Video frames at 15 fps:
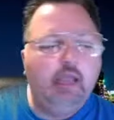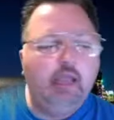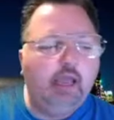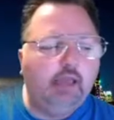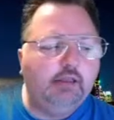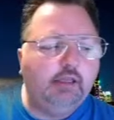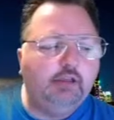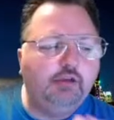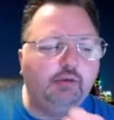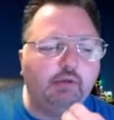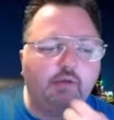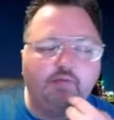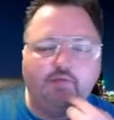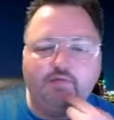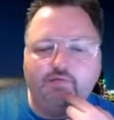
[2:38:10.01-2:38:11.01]
and then you
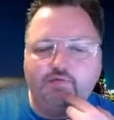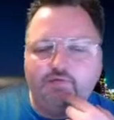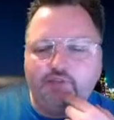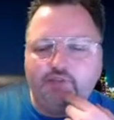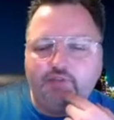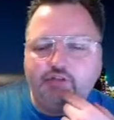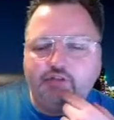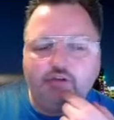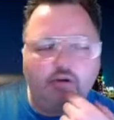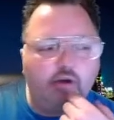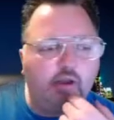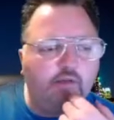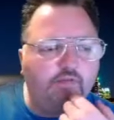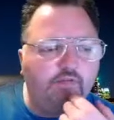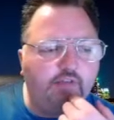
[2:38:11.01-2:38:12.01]
can feature
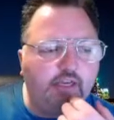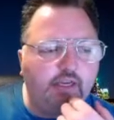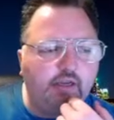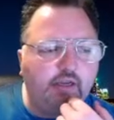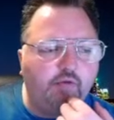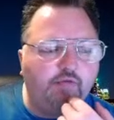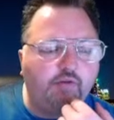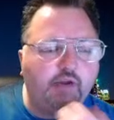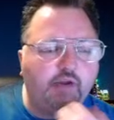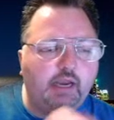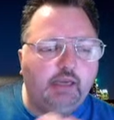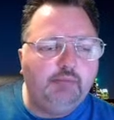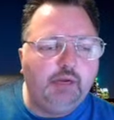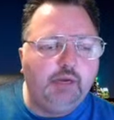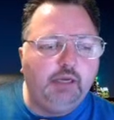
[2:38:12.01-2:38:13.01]
a video for
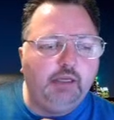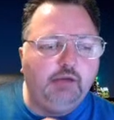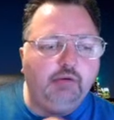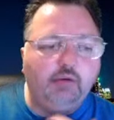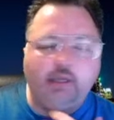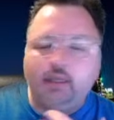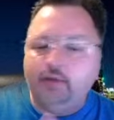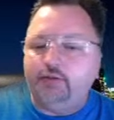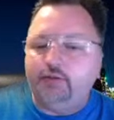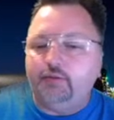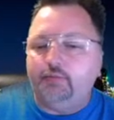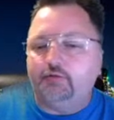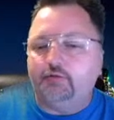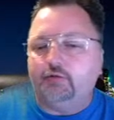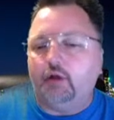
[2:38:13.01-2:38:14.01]
anybody who is
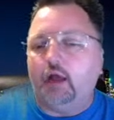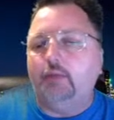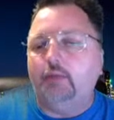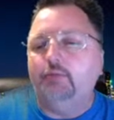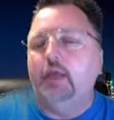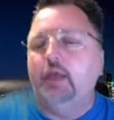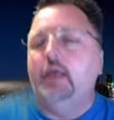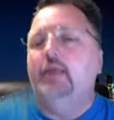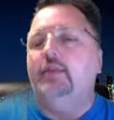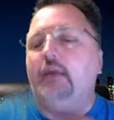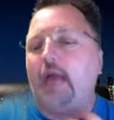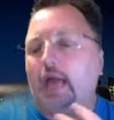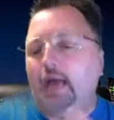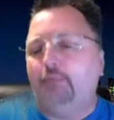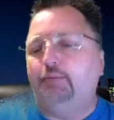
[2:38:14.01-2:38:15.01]
subscribed
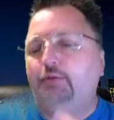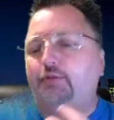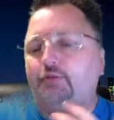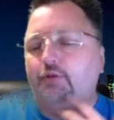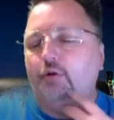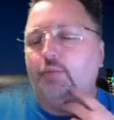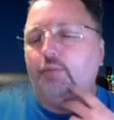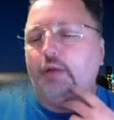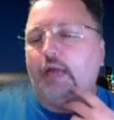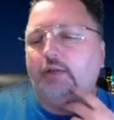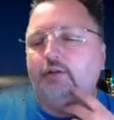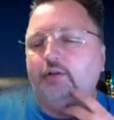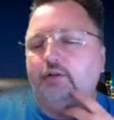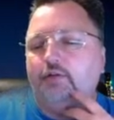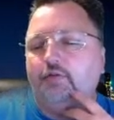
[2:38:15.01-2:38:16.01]
that happens to go back
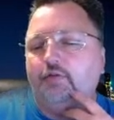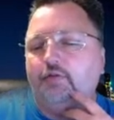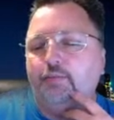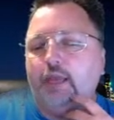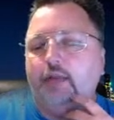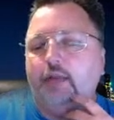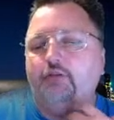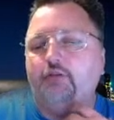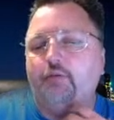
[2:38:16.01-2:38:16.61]
to your front page.